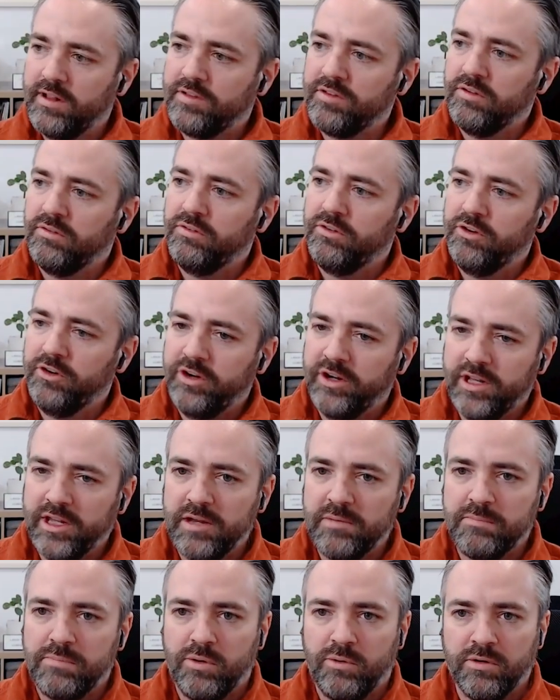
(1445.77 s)
a really
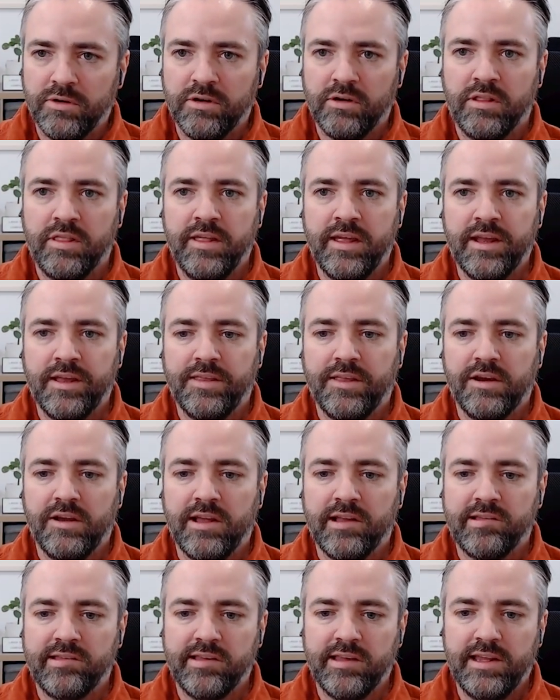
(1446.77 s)
important thing that
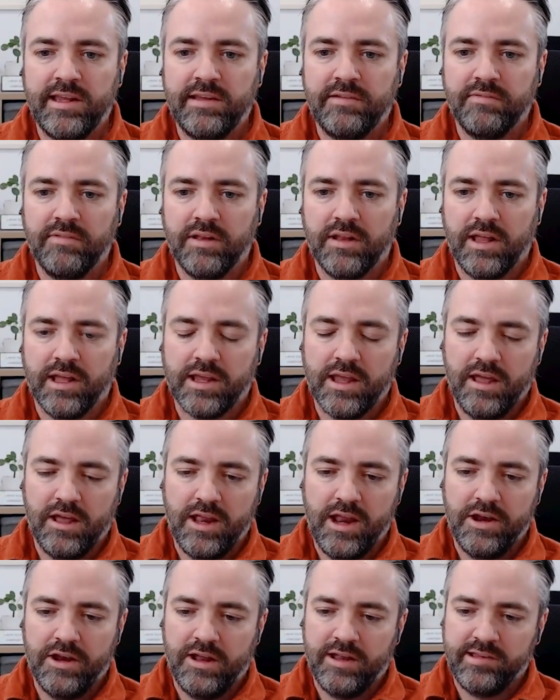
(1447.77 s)
I see. Like
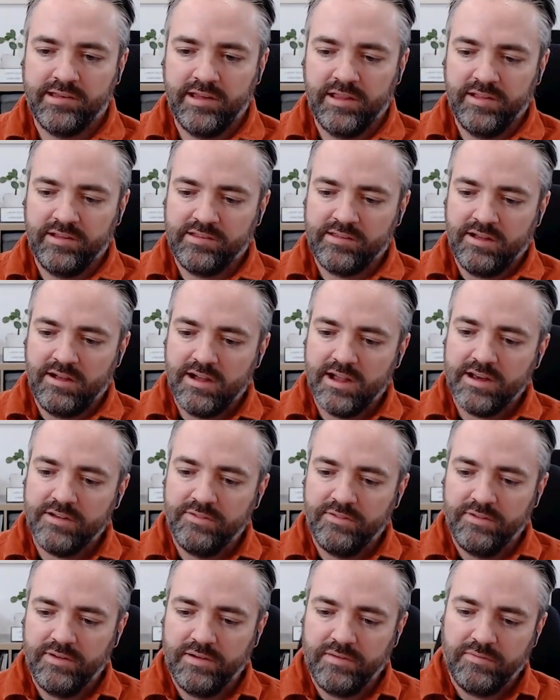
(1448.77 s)
I see this tied
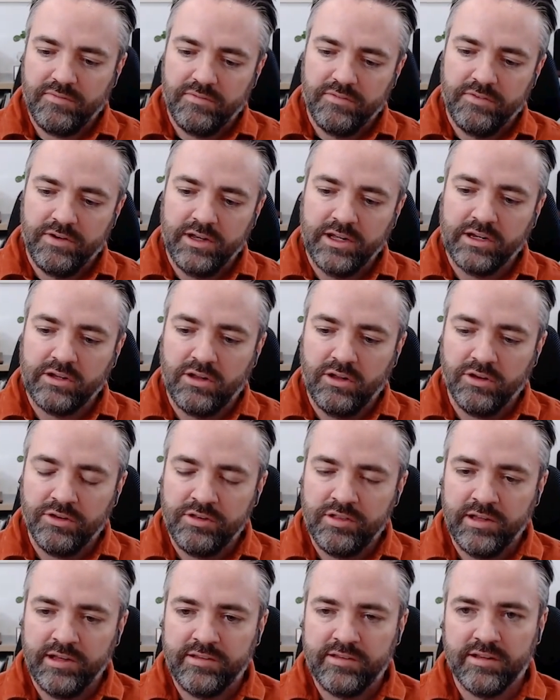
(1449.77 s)
really
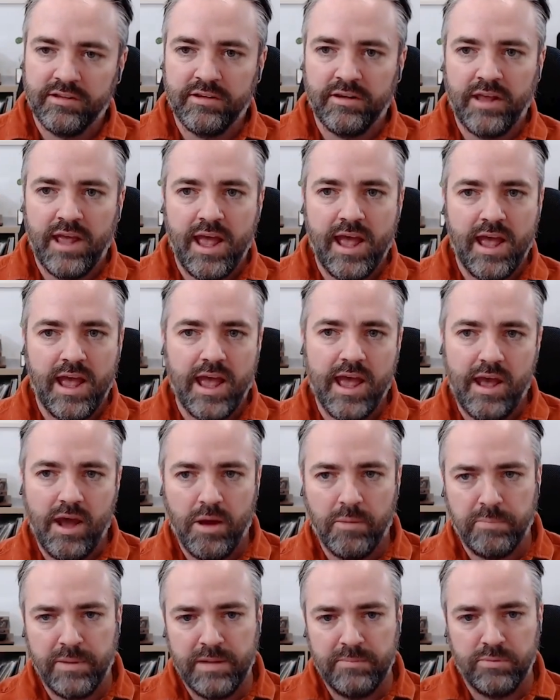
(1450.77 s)
closely to
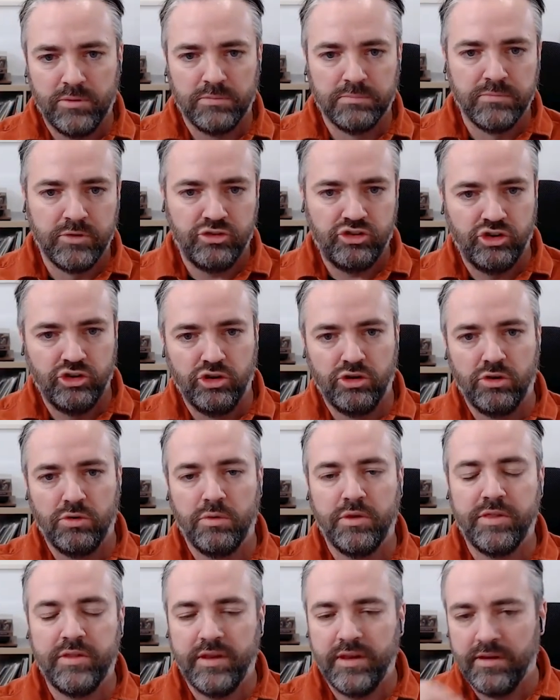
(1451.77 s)
how people mature
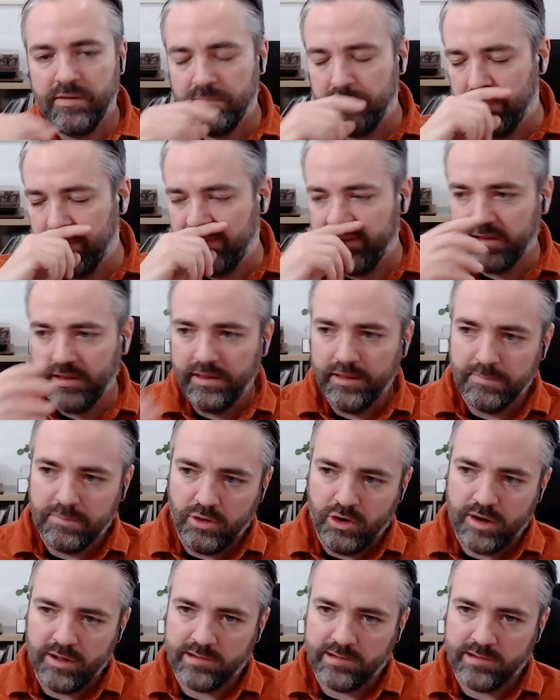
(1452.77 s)
within particularly the product